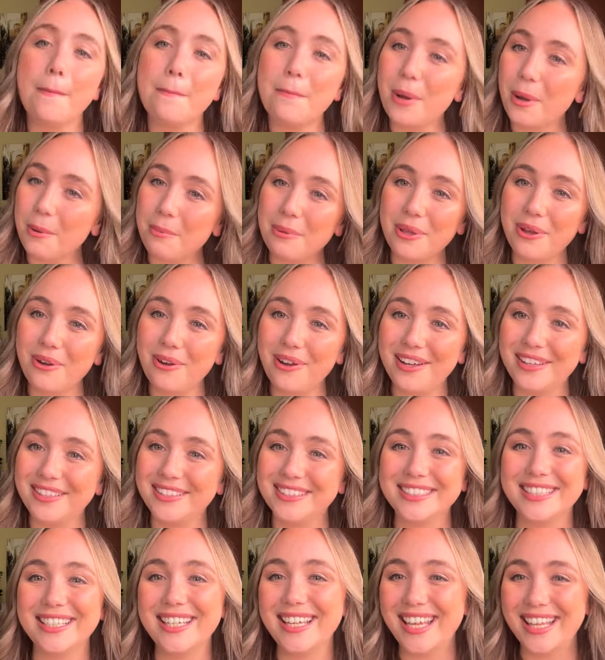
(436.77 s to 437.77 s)
Pop your
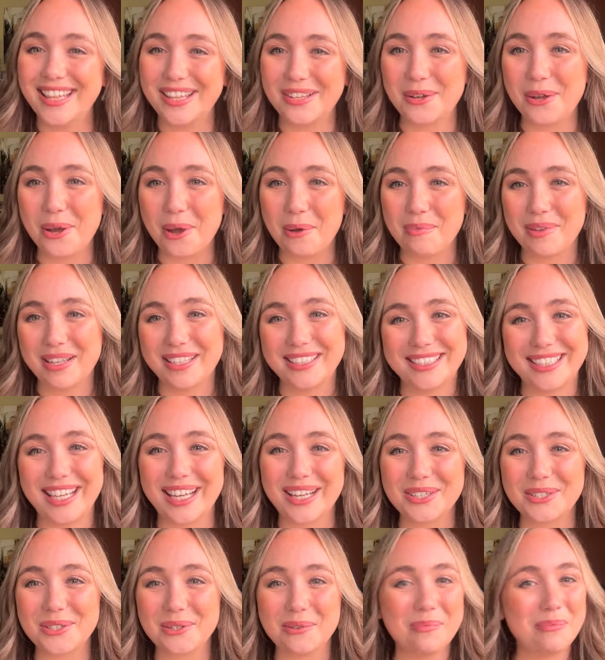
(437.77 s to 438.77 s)
answer in the comment
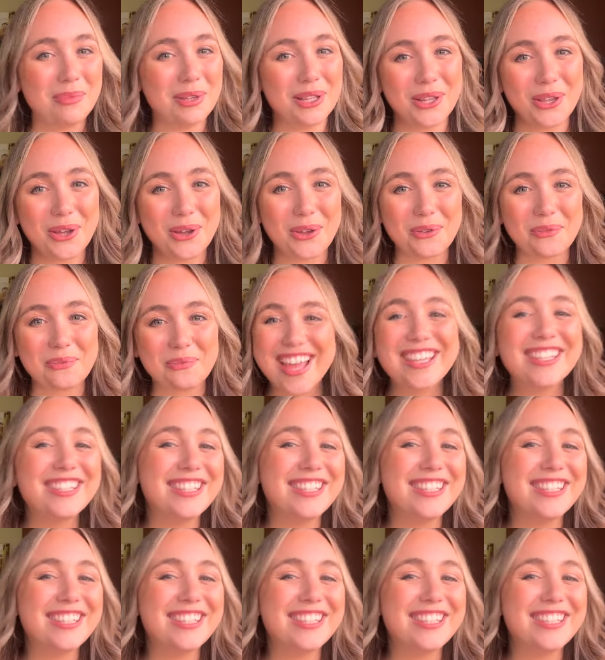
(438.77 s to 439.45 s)
section below.